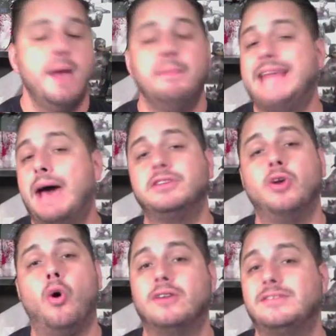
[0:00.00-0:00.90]
But that was an
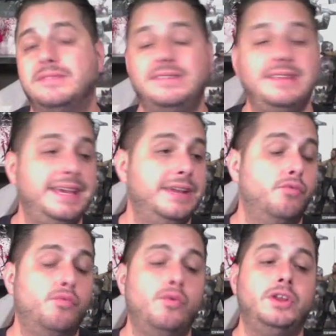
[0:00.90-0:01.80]
awesome
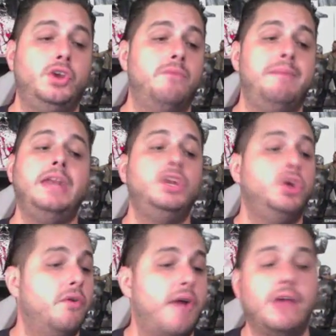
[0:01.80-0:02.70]
scene. You made
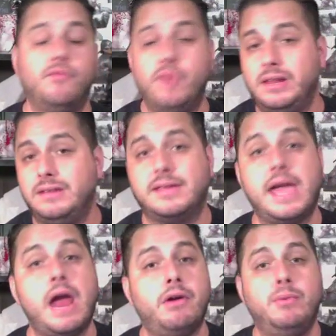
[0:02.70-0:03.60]
Euron really scary.